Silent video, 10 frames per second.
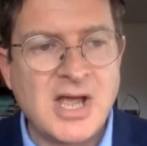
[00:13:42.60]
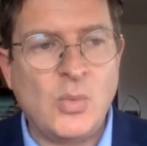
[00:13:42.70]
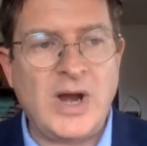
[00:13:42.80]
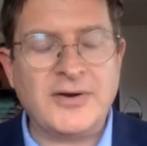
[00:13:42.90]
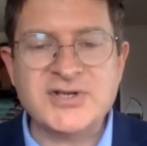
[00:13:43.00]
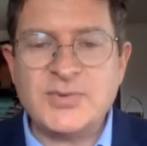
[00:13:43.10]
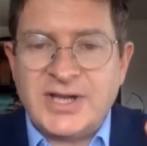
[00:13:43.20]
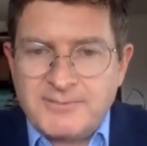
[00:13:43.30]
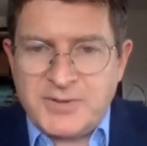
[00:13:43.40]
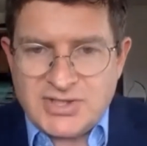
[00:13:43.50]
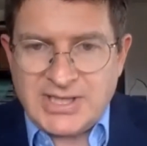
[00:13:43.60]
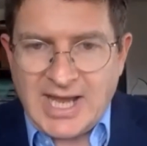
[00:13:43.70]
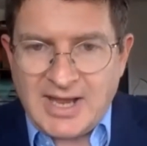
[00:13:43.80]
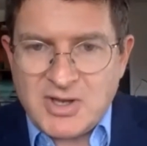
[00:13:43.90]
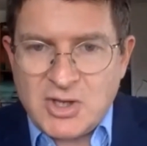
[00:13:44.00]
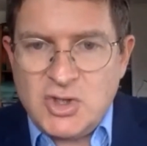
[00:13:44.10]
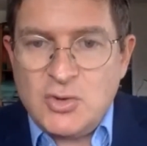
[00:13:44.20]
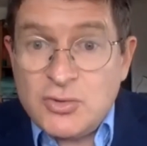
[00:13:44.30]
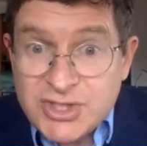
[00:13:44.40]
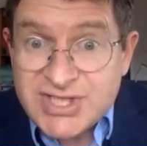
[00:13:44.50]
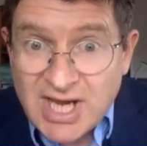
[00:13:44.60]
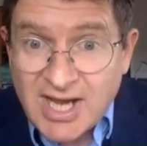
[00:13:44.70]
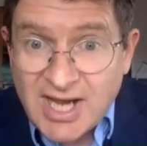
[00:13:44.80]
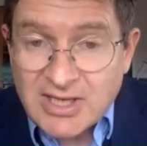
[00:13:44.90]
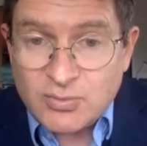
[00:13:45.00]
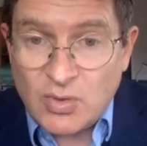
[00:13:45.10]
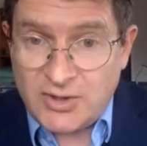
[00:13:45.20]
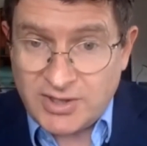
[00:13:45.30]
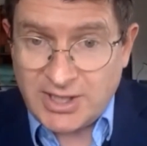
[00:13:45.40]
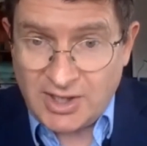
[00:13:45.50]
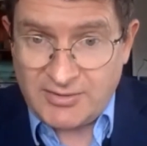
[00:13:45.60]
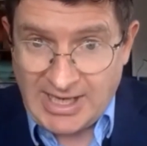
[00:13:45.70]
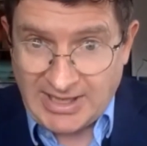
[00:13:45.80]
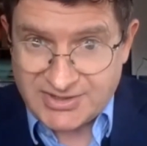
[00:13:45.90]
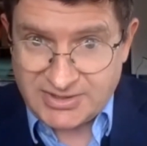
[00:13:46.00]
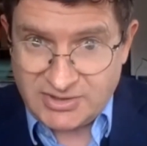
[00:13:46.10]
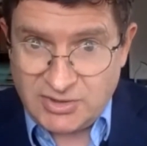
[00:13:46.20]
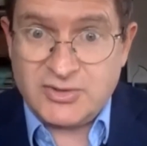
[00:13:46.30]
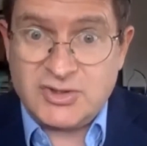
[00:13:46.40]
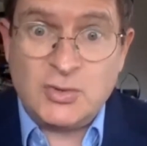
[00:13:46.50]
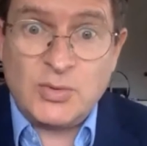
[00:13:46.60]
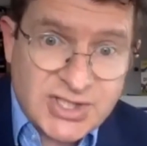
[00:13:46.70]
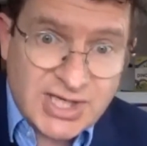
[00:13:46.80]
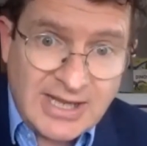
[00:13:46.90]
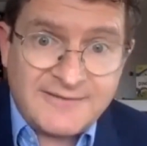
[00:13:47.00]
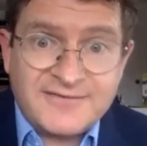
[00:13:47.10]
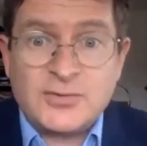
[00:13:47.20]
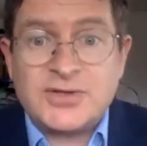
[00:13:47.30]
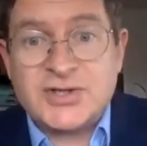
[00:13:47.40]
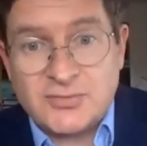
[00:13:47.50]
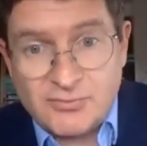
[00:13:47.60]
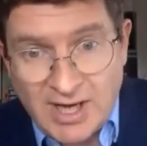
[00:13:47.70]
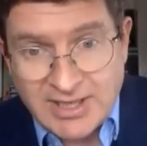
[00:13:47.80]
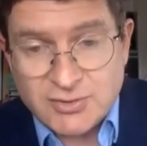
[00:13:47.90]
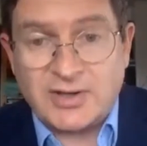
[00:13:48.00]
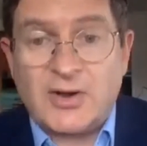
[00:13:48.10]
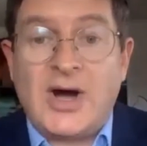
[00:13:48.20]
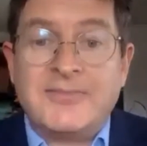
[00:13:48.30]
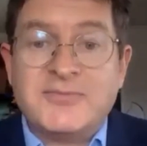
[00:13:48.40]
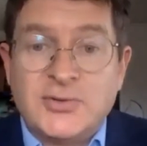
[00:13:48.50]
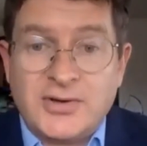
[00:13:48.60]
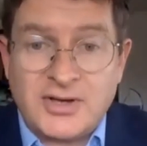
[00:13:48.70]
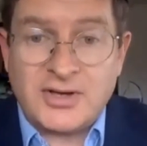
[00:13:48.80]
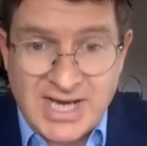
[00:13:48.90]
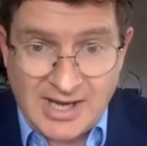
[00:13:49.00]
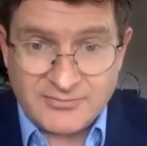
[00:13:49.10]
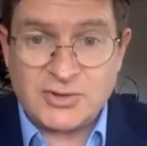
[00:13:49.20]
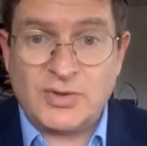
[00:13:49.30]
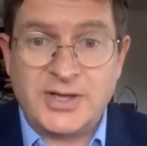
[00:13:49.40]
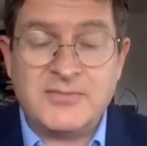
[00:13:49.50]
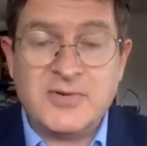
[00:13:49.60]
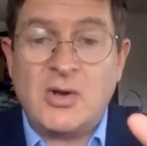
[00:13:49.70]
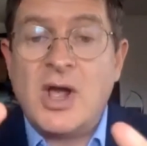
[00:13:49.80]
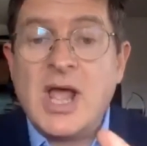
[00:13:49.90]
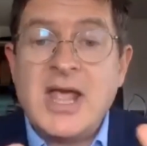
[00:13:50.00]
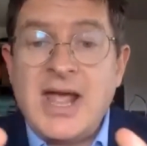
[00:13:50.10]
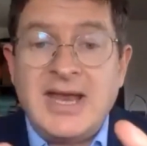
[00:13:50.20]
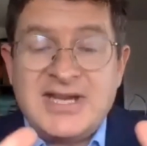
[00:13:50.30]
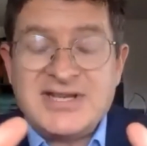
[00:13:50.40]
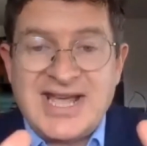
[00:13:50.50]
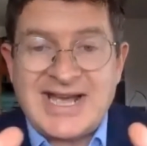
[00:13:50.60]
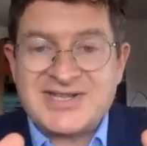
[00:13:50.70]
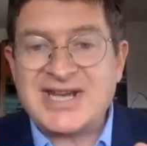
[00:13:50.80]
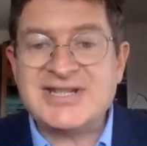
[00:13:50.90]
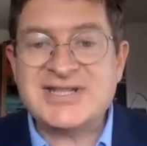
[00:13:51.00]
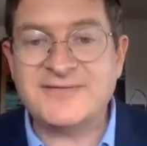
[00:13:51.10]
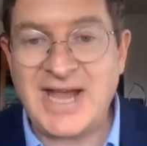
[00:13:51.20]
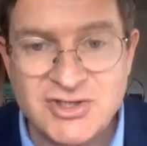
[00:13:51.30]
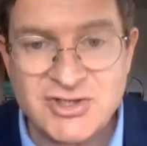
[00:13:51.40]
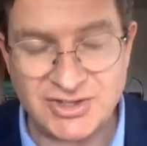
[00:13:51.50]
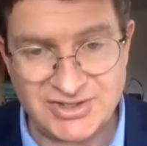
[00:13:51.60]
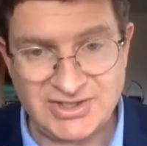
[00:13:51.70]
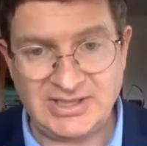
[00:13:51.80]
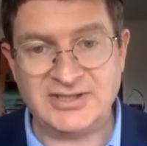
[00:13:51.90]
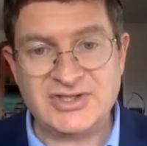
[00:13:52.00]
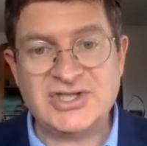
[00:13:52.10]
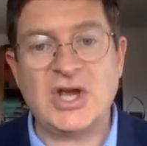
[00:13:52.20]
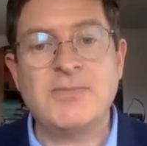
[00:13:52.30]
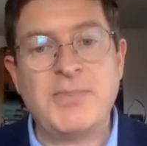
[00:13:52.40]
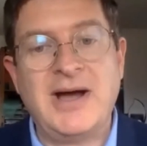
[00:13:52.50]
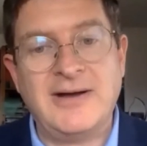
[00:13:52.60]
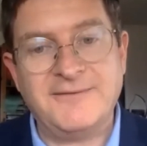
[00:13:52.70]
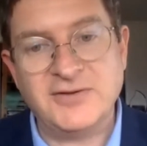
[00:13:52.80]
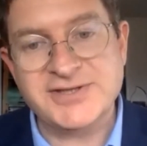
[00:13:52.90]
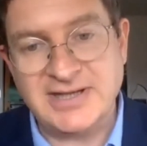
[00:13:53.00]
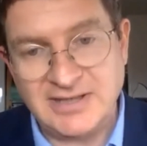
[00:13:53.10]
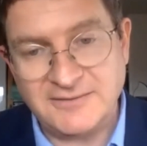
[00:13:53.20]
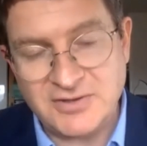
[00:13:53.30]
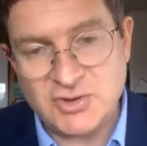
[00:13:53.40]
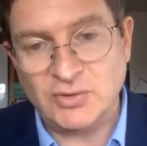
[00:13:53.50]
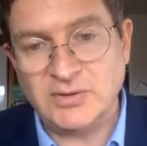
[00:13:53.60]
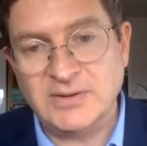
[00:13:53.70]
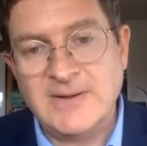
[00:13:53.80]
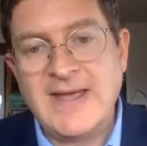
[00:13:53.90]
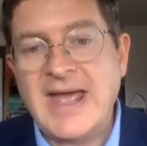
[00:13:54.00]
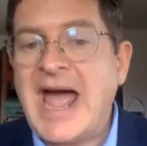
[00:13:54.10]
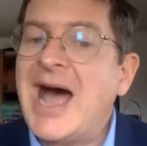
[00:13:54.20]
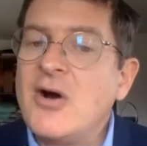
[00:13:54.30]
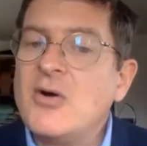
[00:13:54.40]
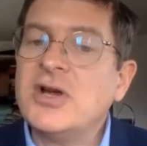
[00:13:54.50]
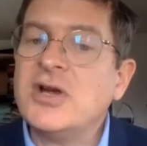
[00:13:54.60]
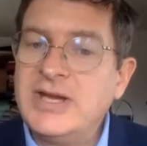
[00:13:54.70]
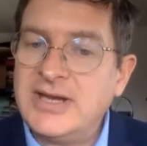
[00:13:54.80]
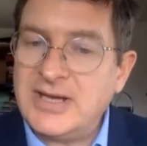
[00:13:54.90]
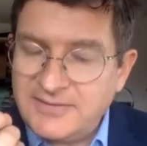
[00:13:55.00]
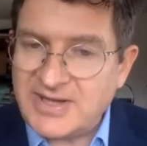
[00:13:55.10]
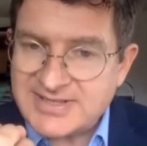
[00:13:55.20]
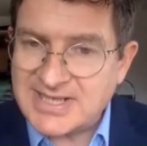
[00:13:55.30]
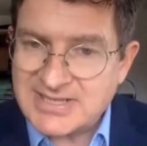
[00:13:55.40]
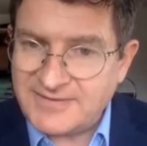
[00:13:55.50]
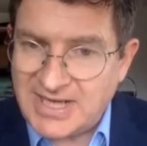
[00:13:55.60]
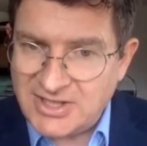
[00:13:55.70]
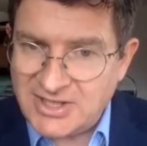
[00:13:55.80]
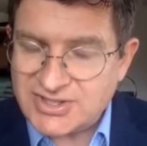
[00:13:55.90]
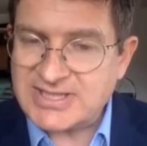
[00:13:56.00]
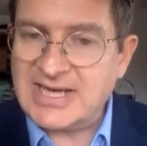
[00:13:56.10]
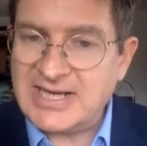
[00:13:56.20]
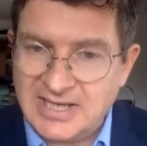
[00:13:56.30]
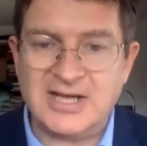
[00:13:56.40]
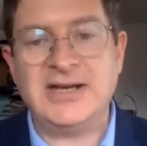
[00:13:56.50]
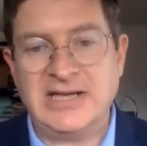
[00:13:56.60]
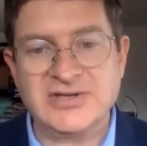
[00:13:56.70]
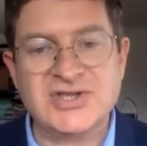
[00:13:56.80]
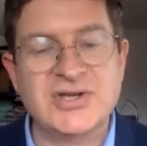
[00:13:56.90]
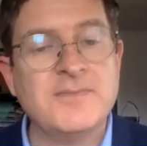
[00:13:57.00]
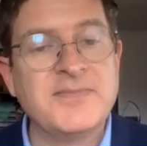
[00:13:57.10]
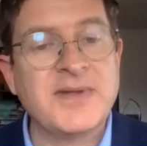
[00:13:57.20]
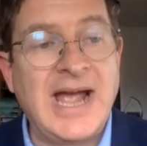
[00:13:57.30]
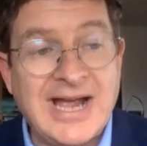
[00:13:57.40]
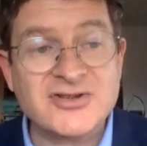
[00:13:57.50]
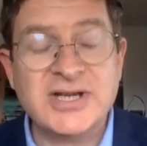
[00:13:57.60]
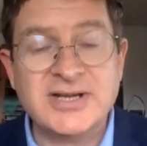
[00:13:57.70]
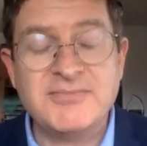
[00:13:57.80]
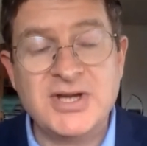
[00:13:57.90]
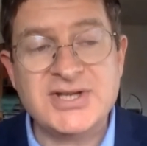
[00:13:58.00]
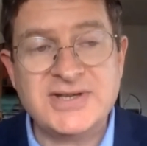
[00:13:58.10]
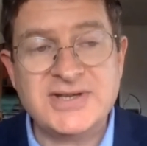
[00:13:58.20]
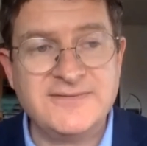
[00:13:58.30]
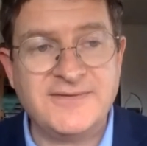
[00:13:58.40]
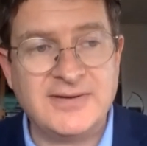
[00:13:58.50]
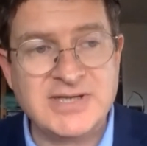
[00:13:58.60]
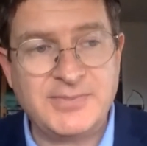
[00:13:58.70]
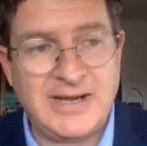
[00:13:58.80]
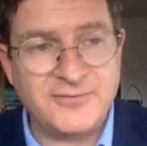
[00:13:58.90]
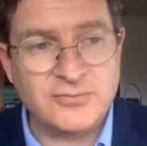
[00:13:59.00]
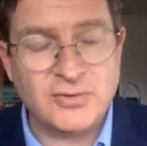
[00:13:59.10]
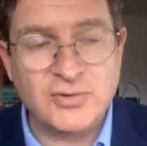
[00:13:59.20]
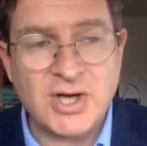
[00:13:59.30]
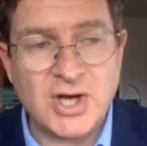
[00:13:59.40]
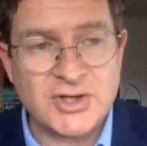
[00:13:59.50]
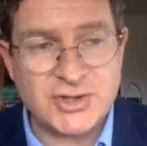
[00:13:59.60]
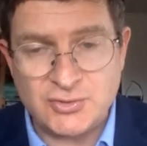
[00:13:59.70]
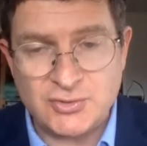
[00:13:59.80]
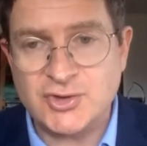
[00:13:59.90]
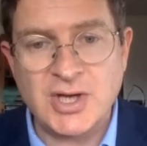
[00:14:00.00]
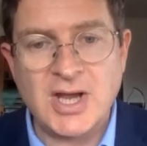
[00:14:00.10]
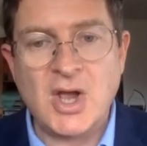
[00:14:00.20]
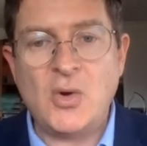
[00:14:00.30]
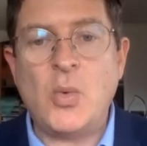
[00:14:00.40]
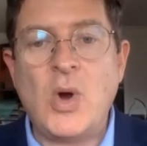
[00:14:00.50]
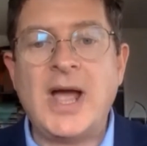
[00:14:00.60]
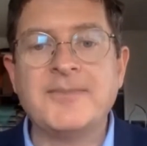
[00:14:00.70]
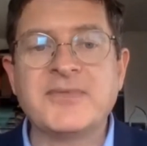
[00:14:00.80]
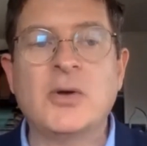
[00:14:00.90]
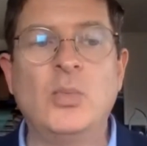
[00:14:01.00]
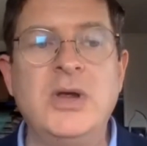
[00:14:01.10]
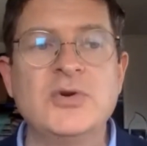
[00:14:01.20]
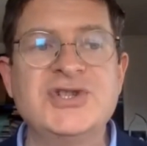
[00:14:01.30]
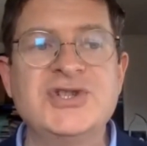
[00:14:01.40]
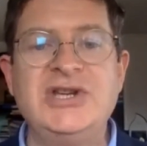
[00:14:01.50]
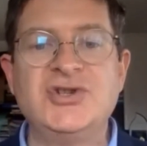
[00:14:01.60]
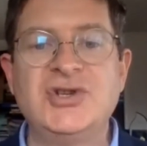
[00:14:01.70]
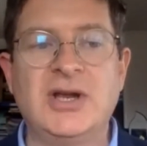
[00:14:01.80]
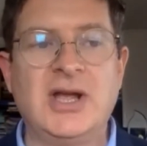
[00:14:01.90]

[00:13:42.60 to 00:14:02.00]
Whereas with a computer game, you decide where you're going to go next. Do you want to turn left? Do you want to turn right? Do you want to go up? Do you want to go down? Do you want to, and it's that sense of agency that's so powerful to the individual. How can we give them that sense of agency in learning? So actually at Immersive, we developed a platform called Cartouche, where we would teach